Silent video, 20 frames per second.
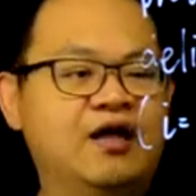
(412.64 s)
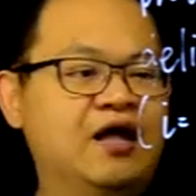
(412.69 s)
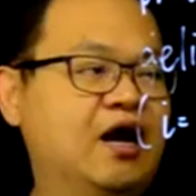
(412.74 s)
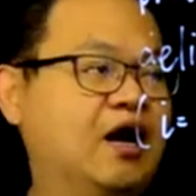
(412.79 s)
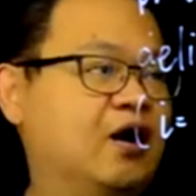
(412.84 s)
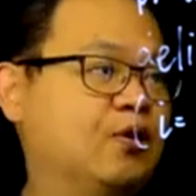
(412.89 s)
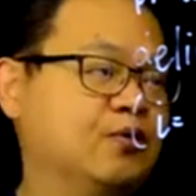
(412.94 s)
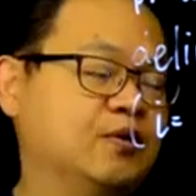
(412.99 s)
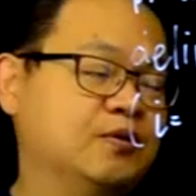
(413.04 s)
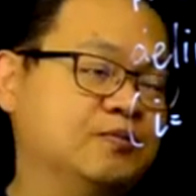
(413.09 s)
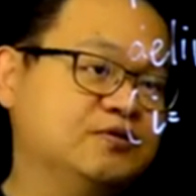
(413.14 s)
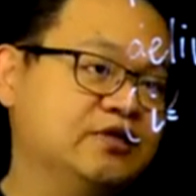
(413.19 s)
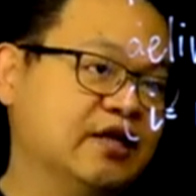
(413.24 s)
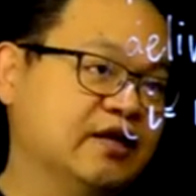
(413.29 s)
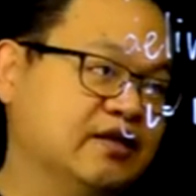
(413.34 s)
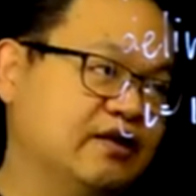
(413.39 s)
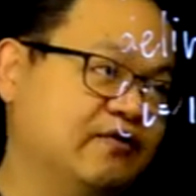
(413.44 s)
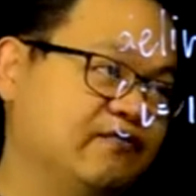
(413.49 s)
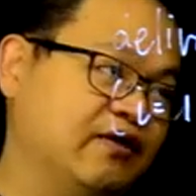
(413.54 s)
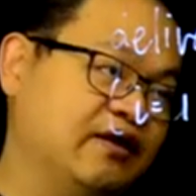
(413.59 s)
Our
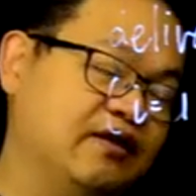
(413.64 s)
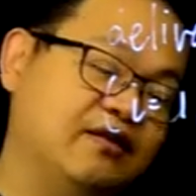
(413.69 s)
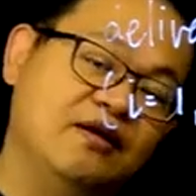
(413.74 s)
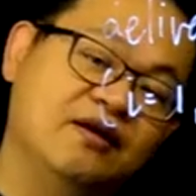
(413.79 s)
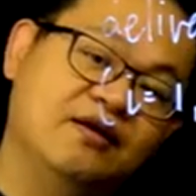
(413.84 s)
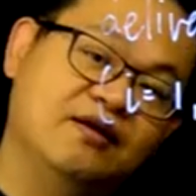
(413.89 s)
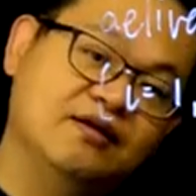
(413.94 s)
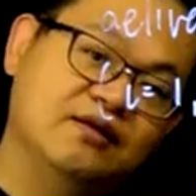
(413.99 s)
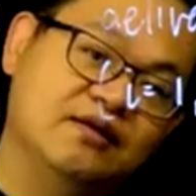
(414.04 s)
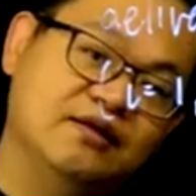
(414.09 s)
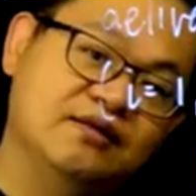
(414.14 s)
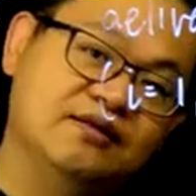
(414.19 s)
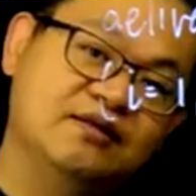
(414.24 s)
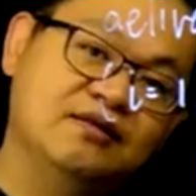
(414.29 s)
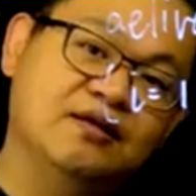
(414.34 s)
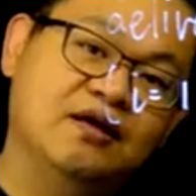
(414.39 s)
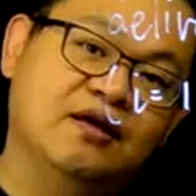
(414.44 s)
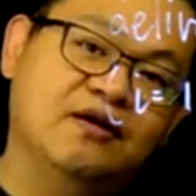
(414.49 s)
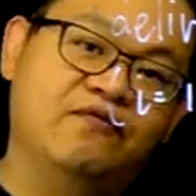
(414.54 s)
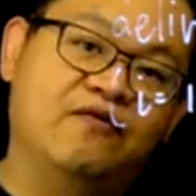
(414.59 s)
objective, I think, is
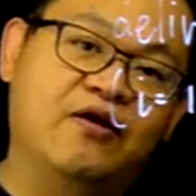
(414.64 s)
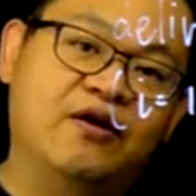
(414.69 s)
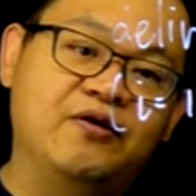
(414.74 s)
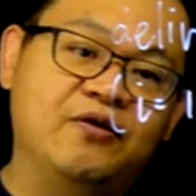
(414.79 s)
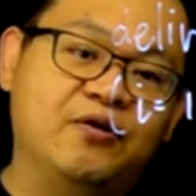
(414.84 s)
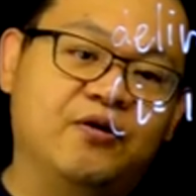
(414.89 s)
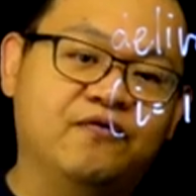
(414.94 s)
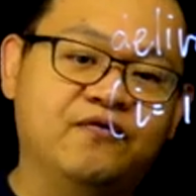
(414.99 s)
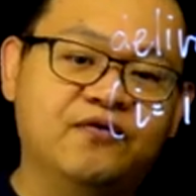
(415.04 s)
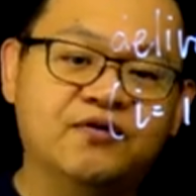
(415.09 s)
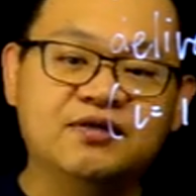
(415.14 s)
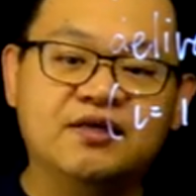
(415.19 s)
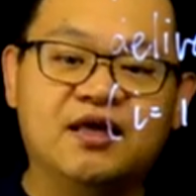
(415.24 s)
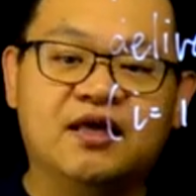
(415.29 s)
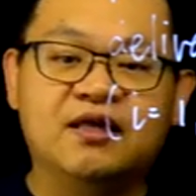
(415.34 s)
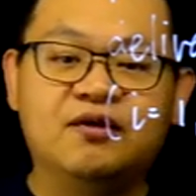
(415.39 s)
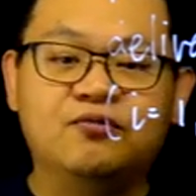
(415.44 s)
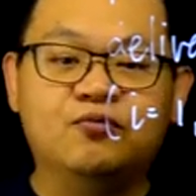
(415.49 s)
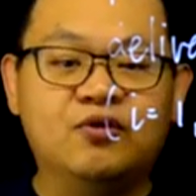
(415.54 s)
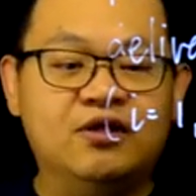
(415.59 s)
very obvious.
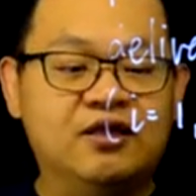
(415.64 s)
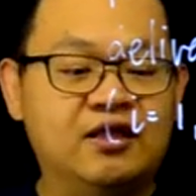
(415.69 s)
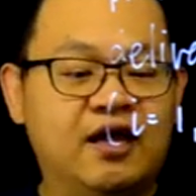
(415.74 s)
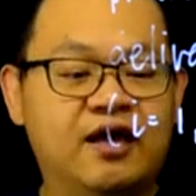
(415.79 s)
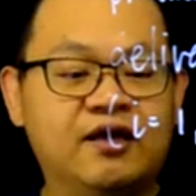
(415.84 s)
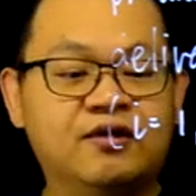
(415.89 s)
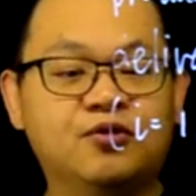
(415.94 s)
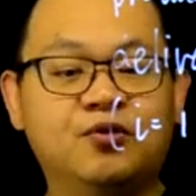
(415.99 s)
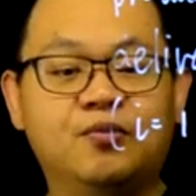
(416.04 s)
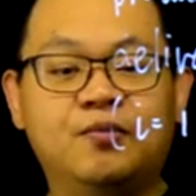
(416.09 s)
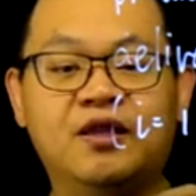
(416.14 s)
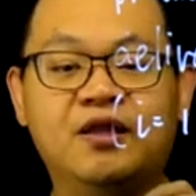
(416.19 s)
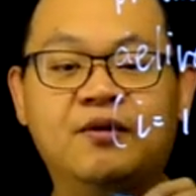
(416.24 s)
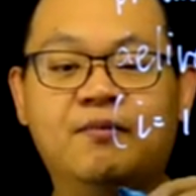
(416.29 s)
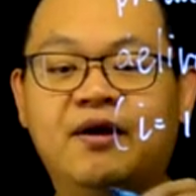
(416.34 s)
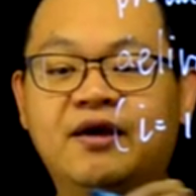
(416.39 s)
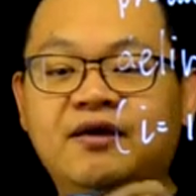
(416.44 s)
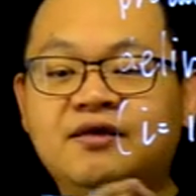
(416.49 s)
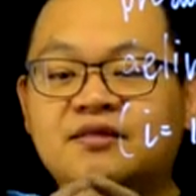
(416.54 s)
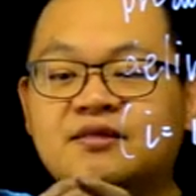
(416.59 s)
We'd like to
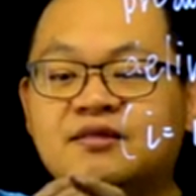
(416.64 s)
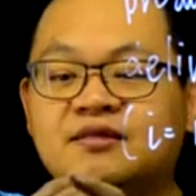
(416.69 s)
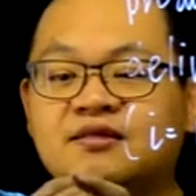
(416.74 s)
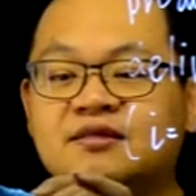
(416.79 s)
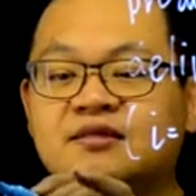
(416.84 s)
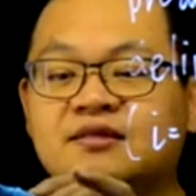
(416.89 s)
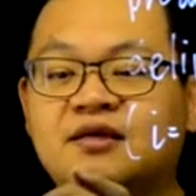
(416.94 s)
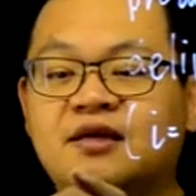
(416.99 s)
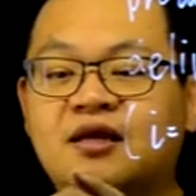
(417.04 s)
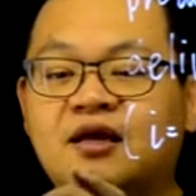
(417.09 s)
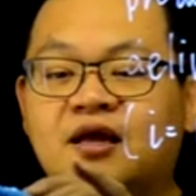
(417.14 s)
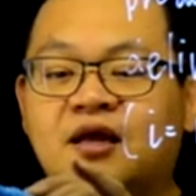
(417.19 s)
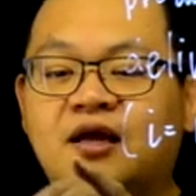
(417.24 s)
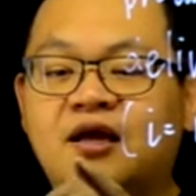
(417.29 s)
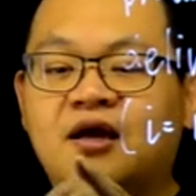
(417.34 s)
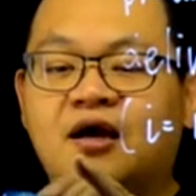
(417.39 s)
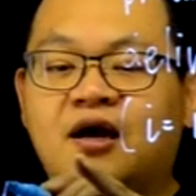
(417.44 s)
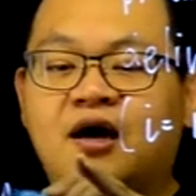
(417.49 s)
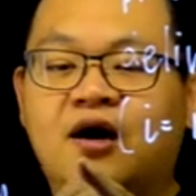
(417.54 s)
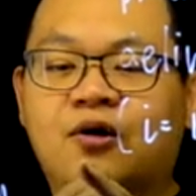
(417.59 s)
minimize
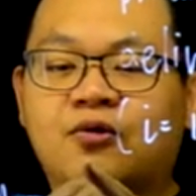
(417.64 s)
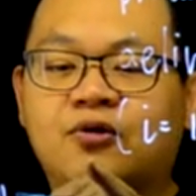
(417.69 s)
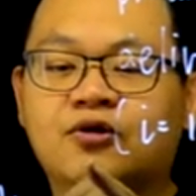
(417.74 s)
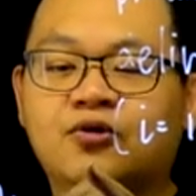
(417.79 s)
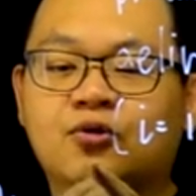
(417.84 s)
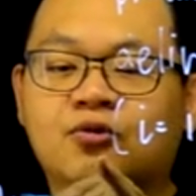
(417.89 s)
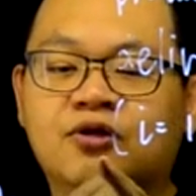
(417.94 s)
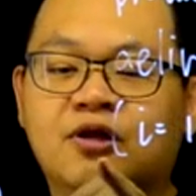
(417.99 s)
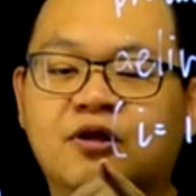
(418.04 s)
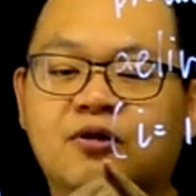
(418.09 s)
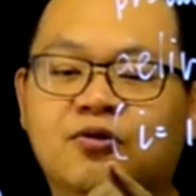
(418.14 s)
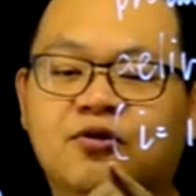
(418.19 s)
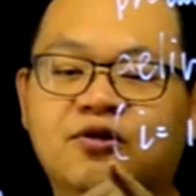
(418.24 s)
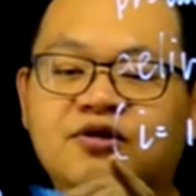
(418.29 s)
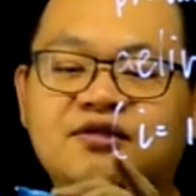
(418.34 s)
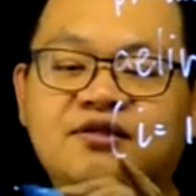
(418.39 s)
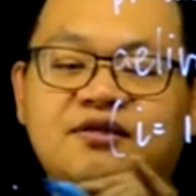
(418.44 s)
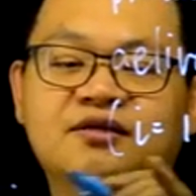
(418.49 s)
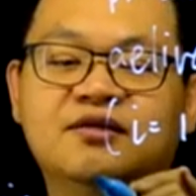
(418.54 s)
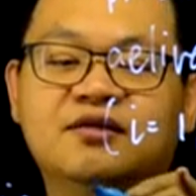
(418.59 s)
our total
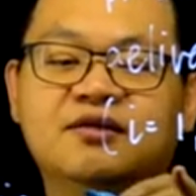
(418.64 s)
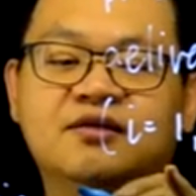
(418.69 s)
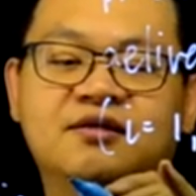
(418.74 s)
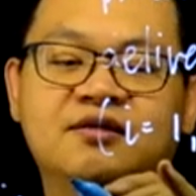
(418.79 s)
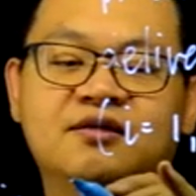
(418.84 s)
cost.